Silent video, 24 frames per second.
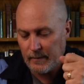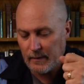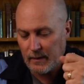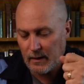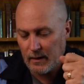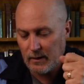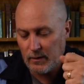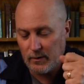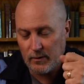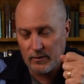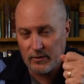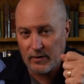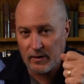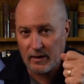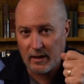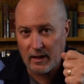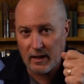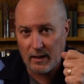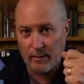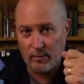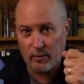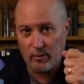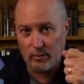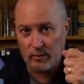and use the
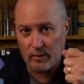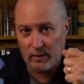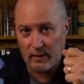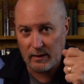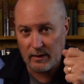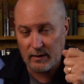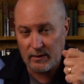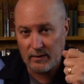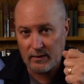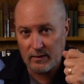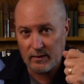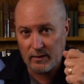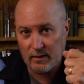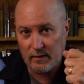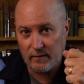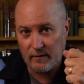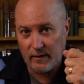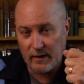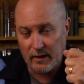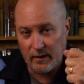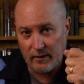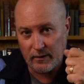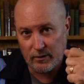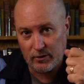cable release to
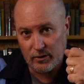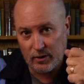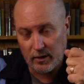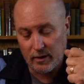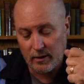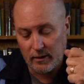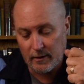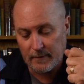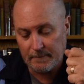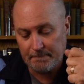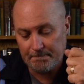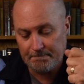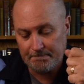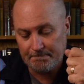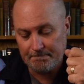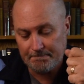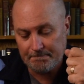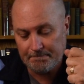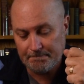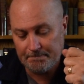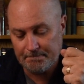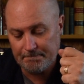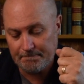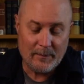fire the shutter.
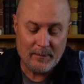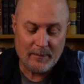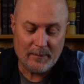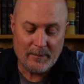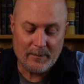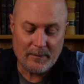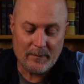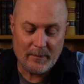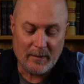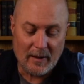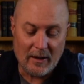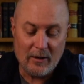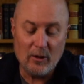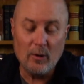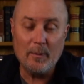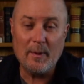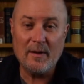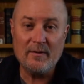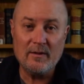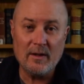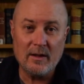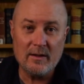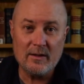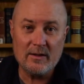I hope
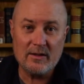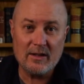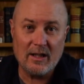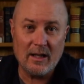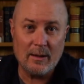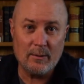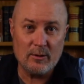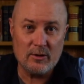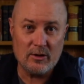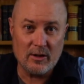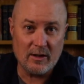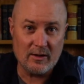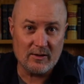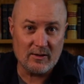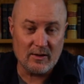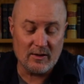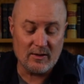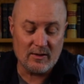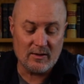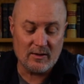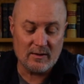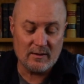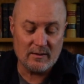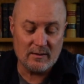I've done this camera
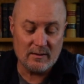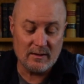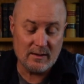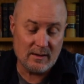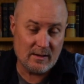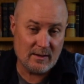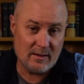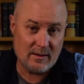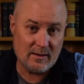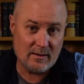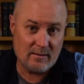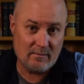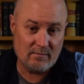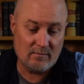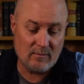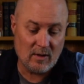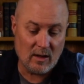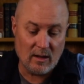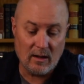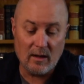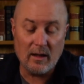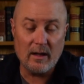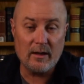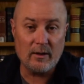justice. It's
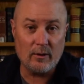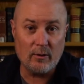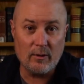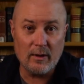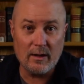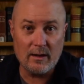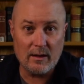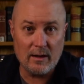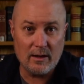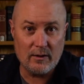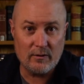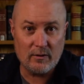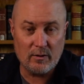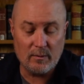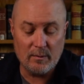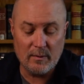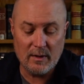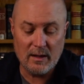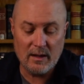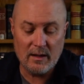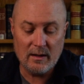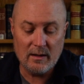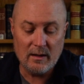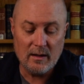done a lot of great things for
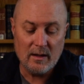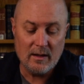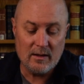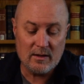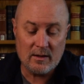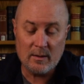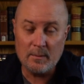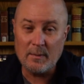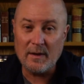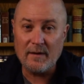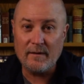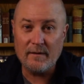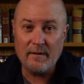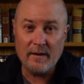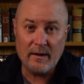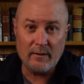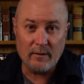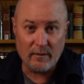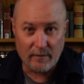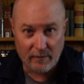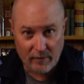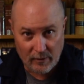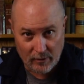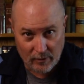me. Some of my
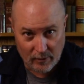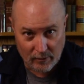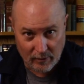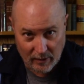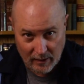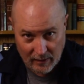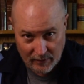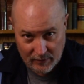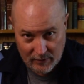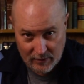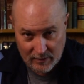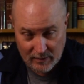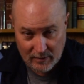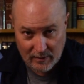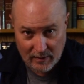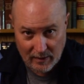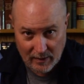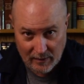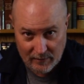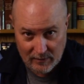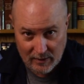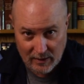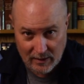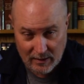favorite photographs
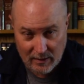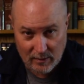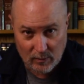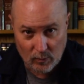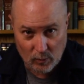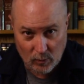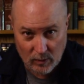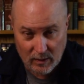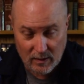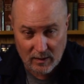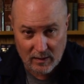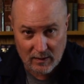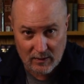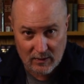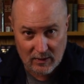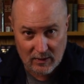I've taken with this